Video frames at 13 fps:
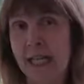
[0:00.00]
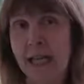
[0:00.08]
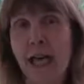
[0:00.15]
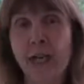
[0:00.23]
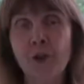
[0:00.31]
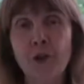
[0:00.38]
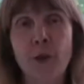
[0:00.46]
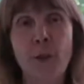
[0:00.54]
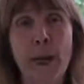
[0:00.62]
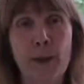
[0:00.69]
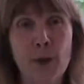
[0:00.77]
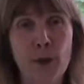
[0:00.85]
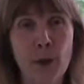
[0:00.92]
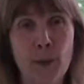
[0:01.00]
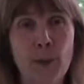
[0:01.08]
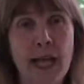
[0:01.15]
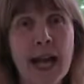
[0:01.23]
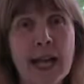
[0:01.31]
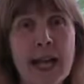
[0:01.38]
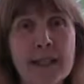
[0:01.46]
Now, I don't know about you, but
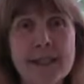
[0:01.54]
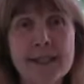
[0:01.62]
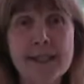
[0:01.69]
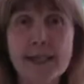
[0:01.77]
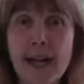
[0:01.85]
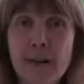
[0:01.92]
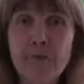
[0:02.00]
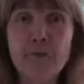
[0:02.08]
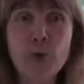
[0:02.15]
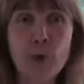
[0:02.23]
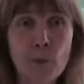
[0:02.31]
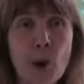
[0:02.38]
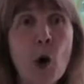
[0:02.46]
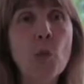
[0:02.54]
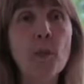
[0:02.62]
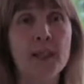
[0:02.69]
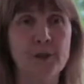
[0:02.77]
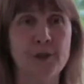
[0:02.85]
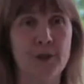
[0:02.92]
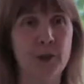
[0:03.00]
I had several
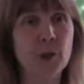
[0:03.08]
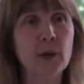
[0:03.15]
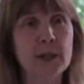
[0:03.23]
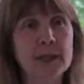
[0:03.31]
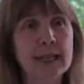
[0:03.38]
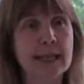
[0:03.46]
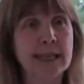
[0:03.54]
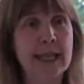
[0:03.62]
moments during the